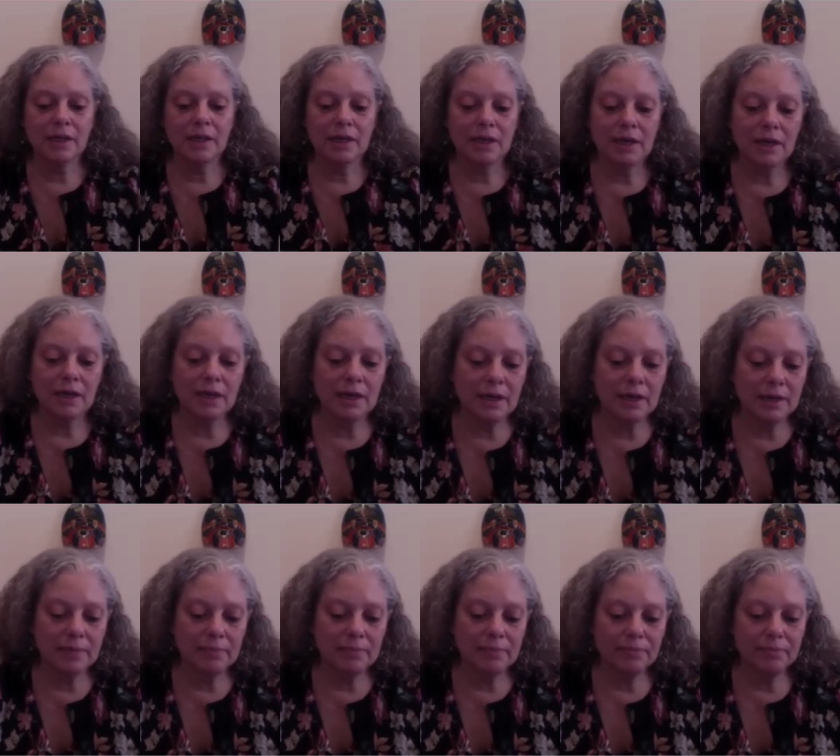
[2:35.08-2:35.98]

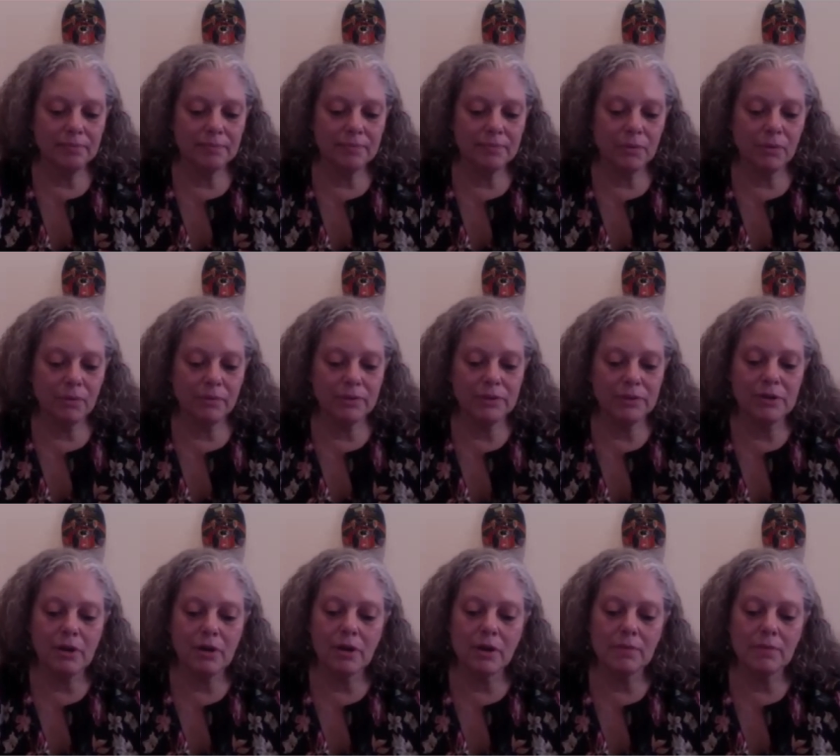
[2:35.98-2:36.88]
But when we
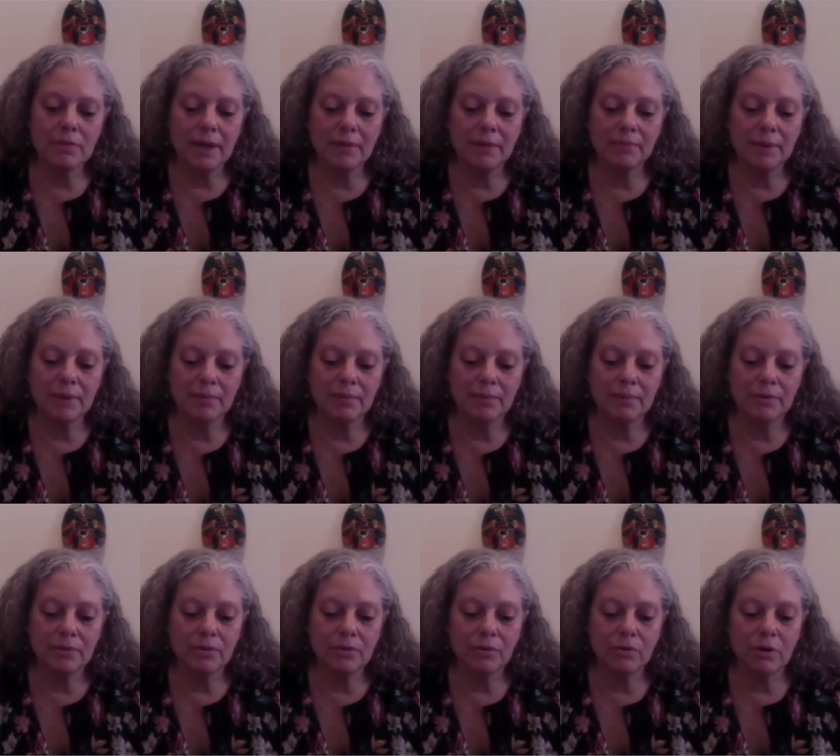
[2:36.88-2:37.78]
talk about people
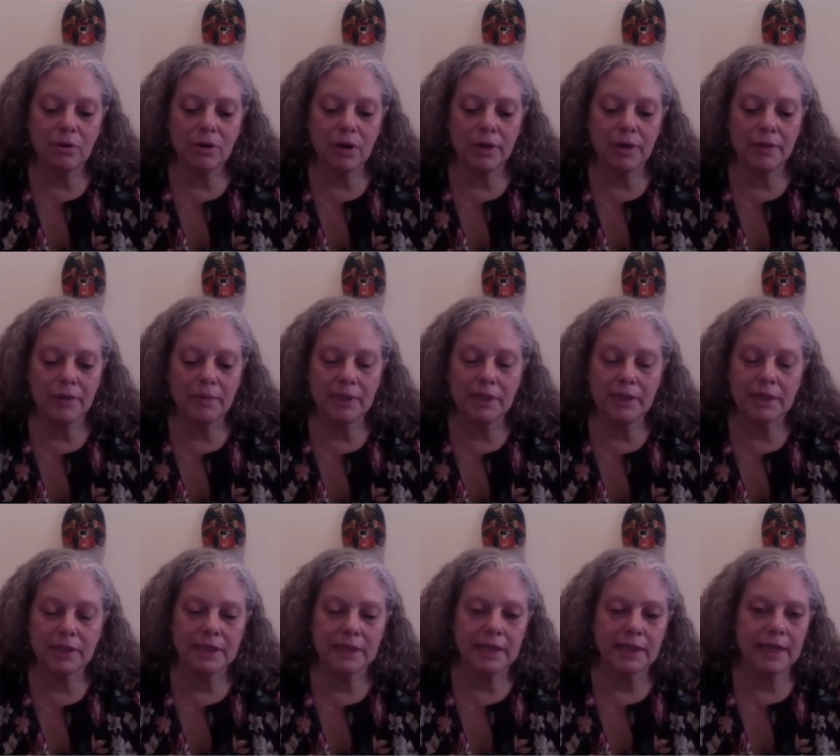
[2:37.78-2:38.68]
who are on the
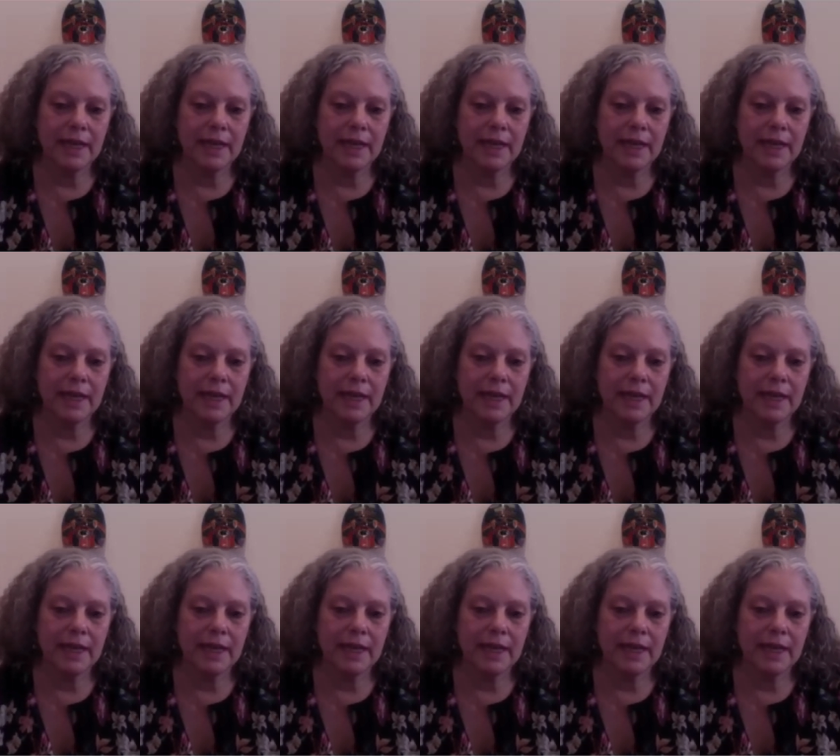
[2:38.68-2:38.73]
malignant